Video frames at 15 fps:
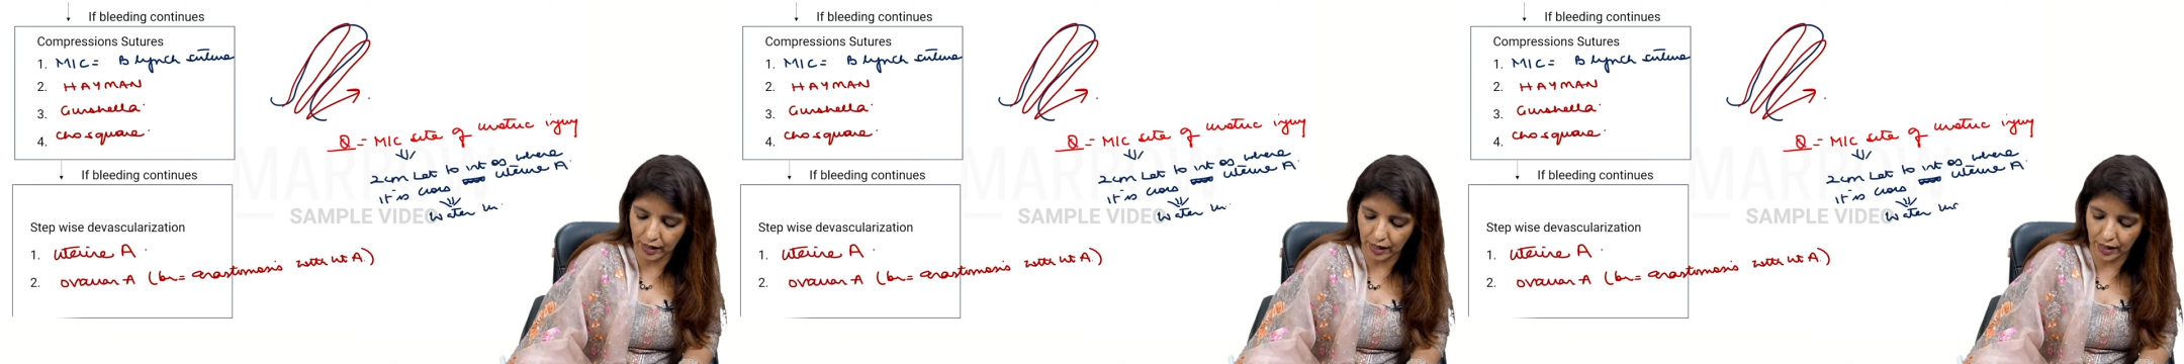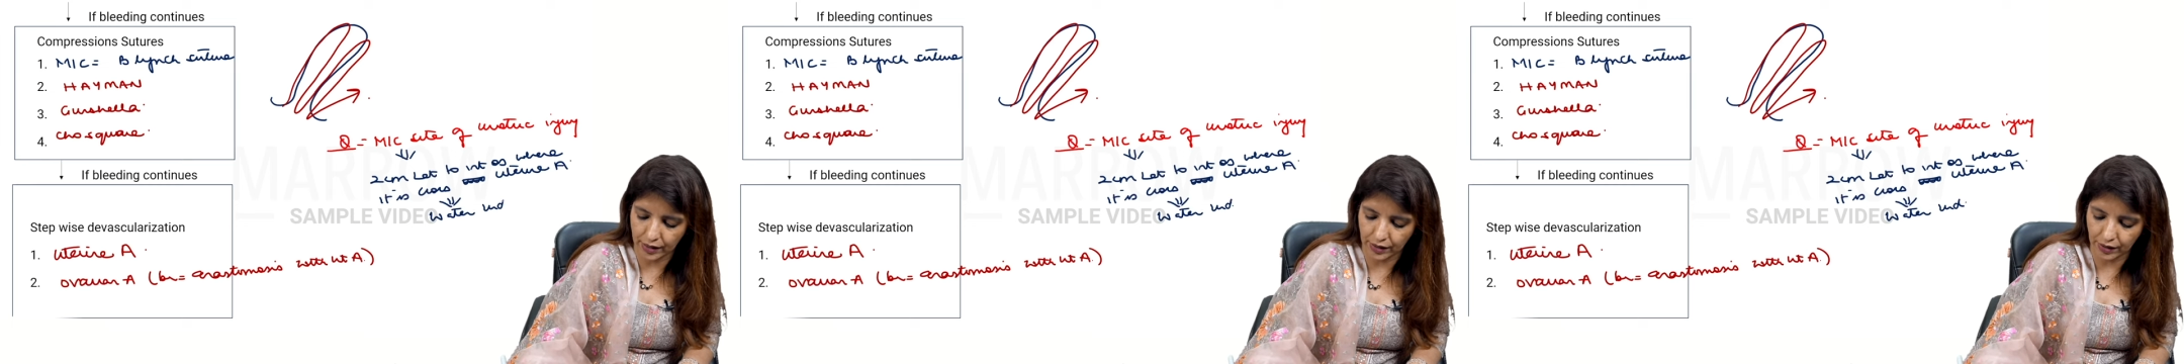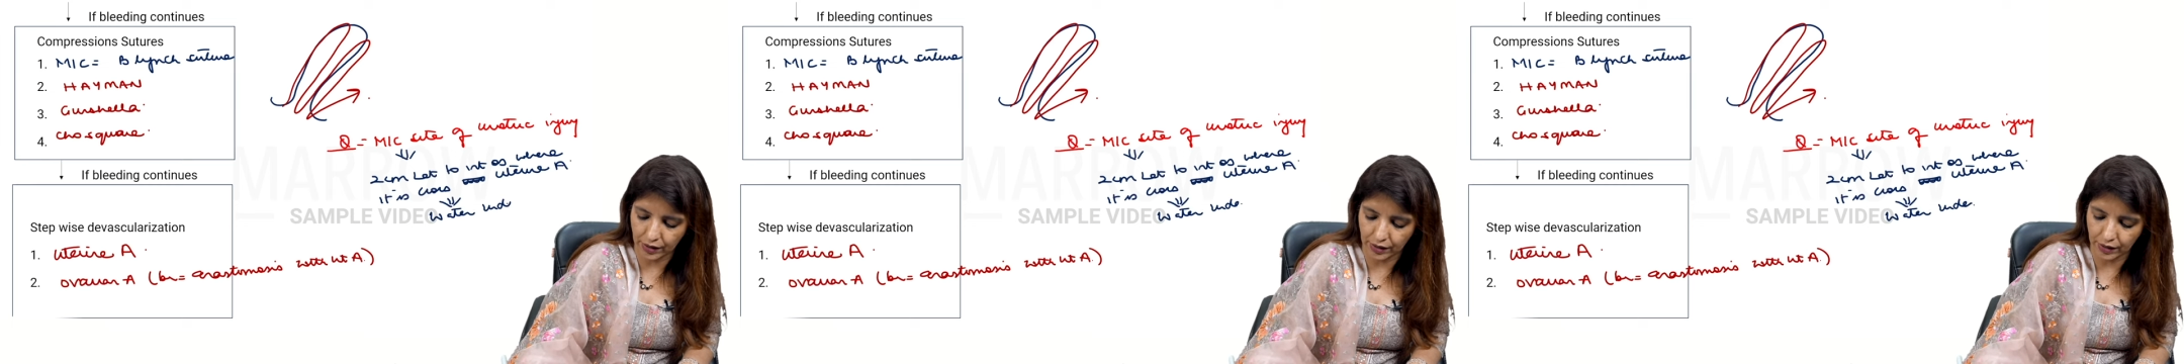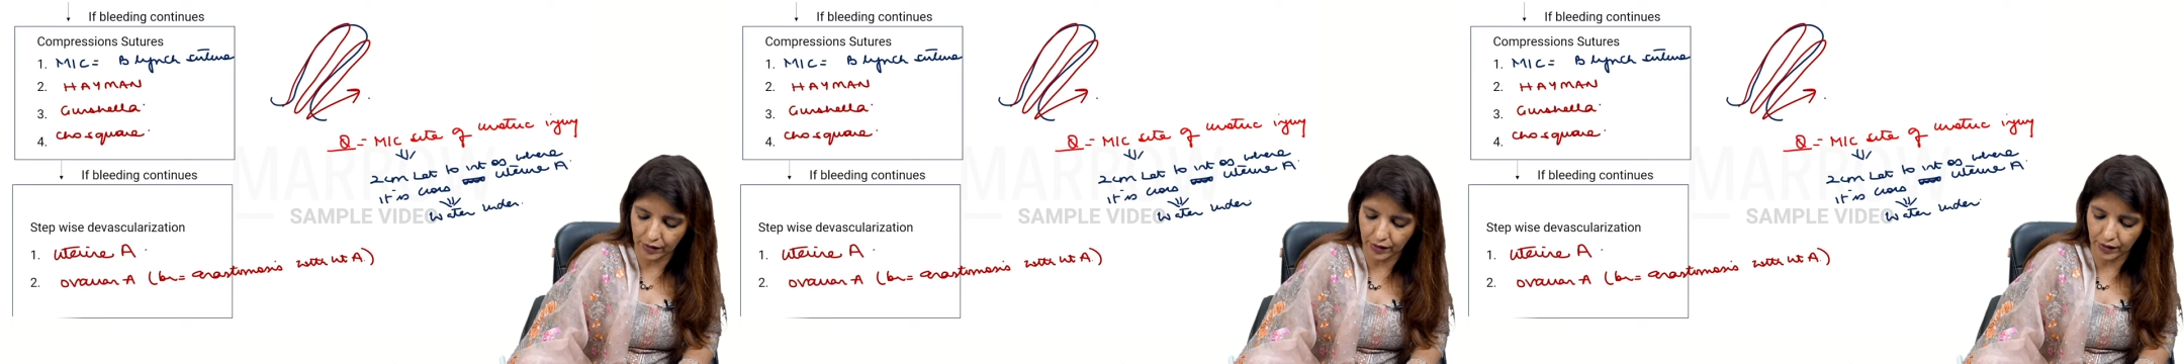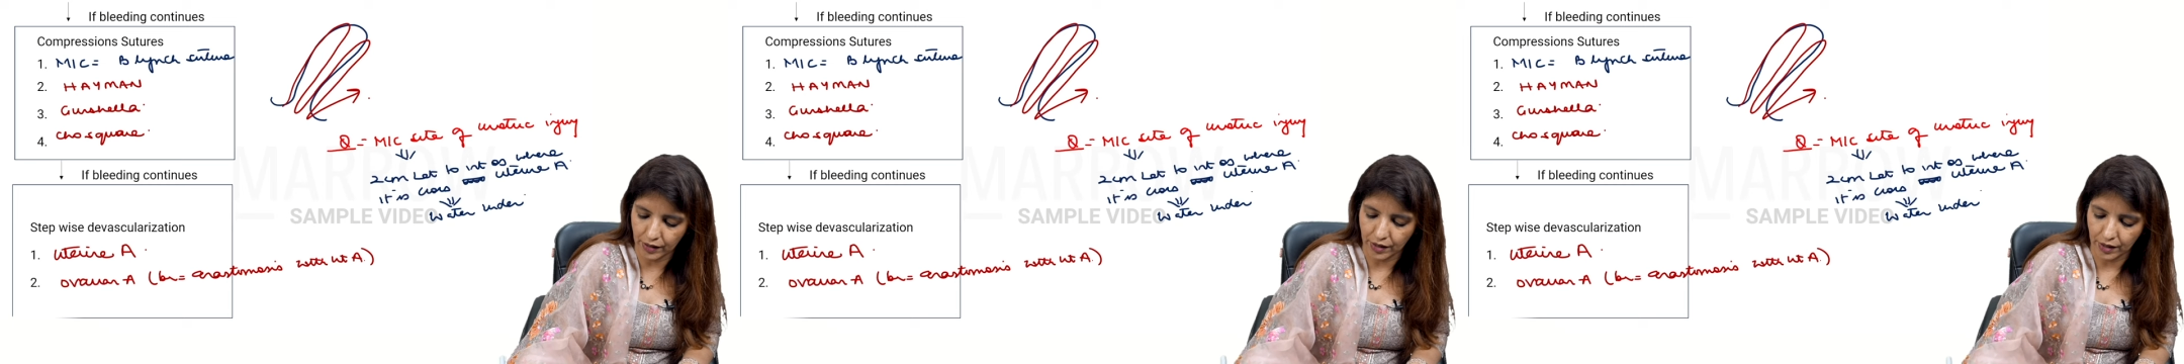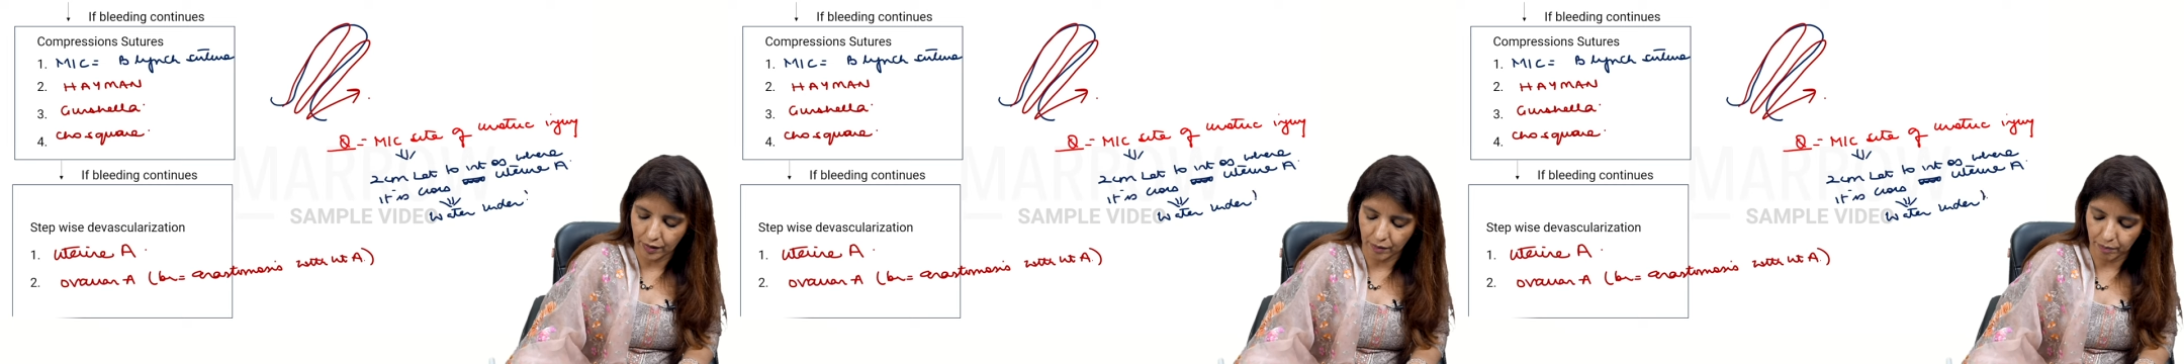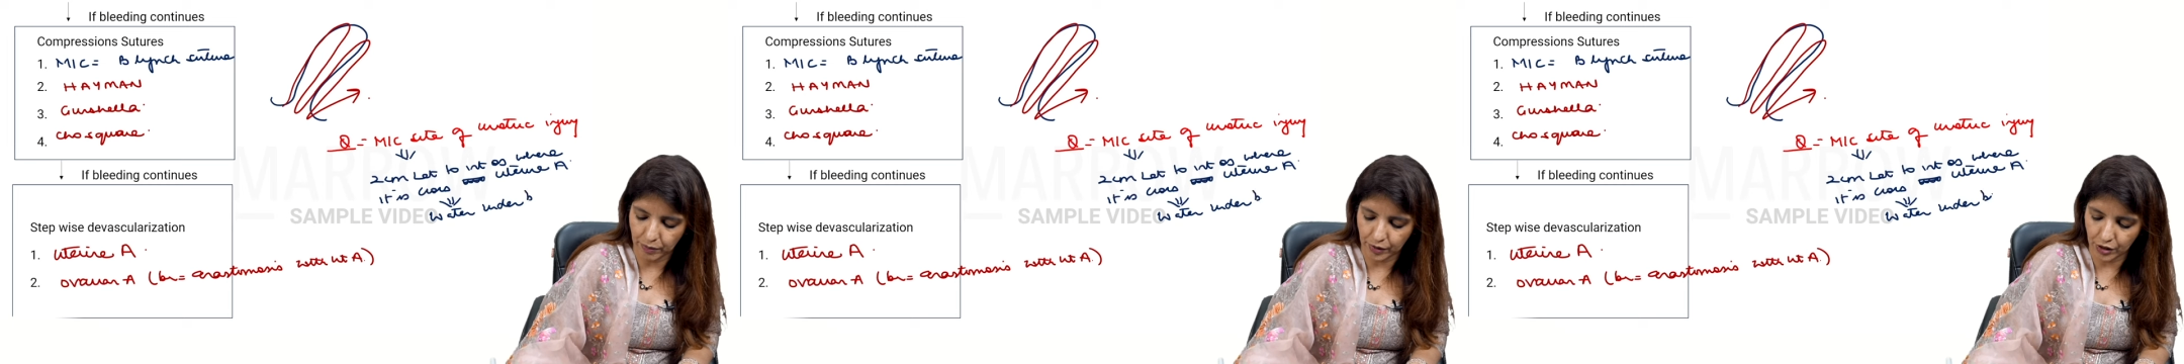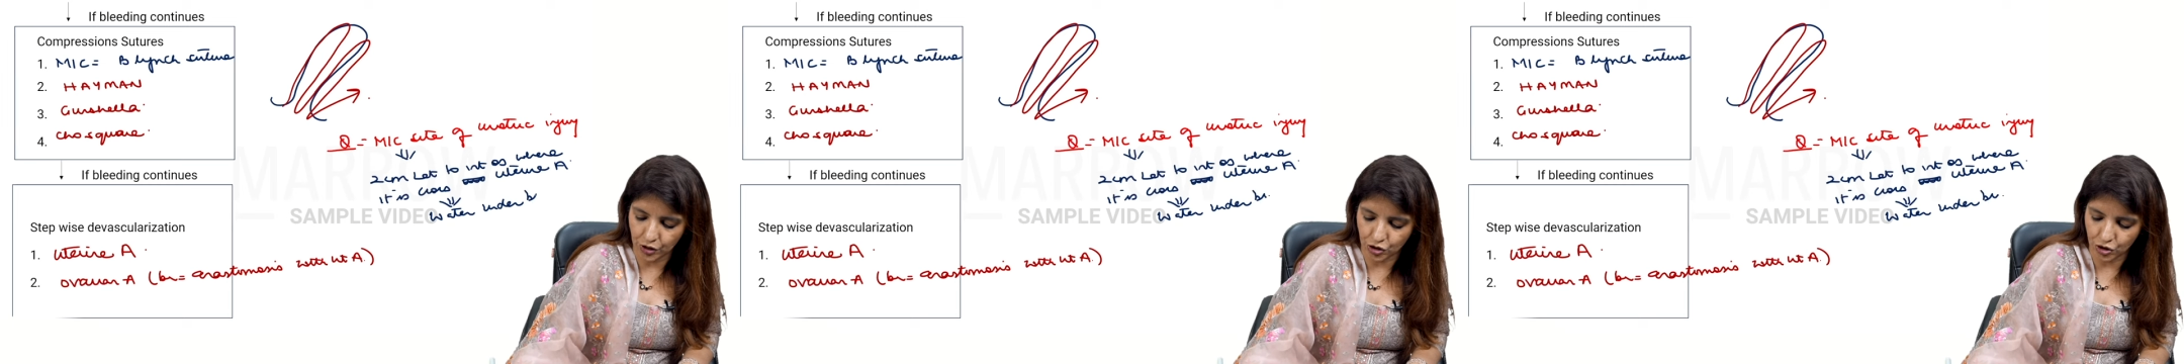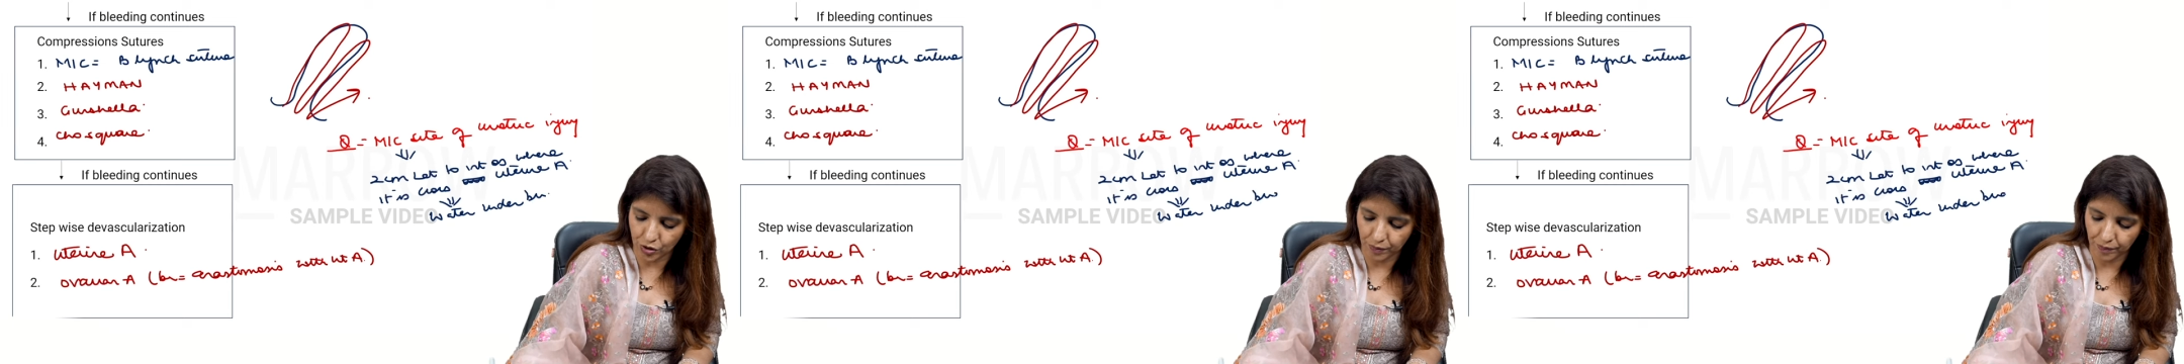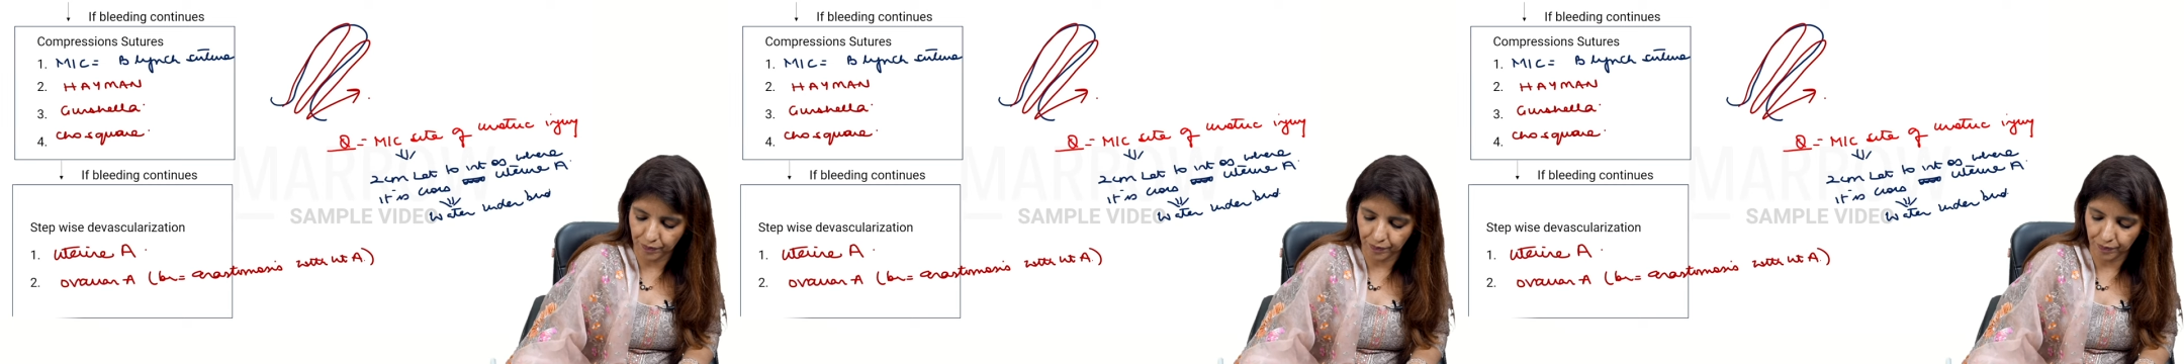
under bridge.